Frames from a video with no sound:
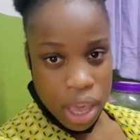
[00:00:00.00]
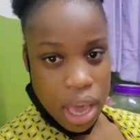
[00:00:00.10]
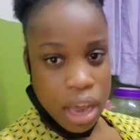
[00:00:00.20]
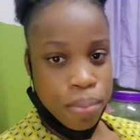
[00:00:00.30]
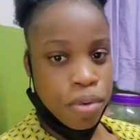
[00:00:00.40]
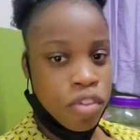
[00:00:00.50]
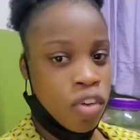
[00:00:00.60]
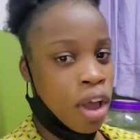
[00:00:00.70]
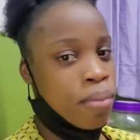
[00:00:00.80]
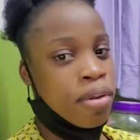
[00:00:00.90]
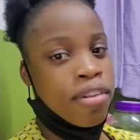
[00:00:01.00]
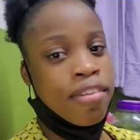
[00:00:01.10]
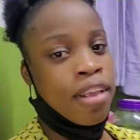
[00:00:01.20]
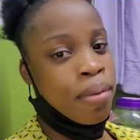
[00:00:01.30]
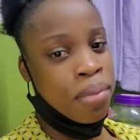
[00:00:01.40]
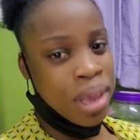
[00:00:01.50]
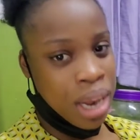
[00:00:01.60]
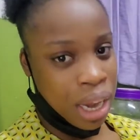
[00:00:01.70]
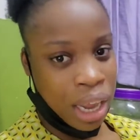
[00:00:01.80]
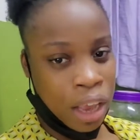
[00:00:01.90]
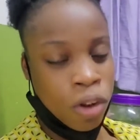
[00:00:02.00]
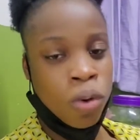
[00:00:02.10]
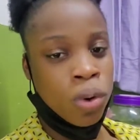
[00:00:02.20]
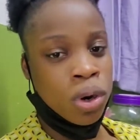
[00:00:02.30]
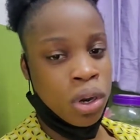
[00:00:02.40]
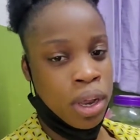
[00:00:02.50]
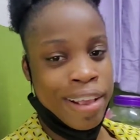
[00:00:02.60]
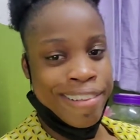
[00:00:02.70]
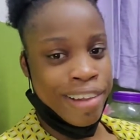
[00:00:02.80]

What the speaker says: and prescribed the same thing that I told you is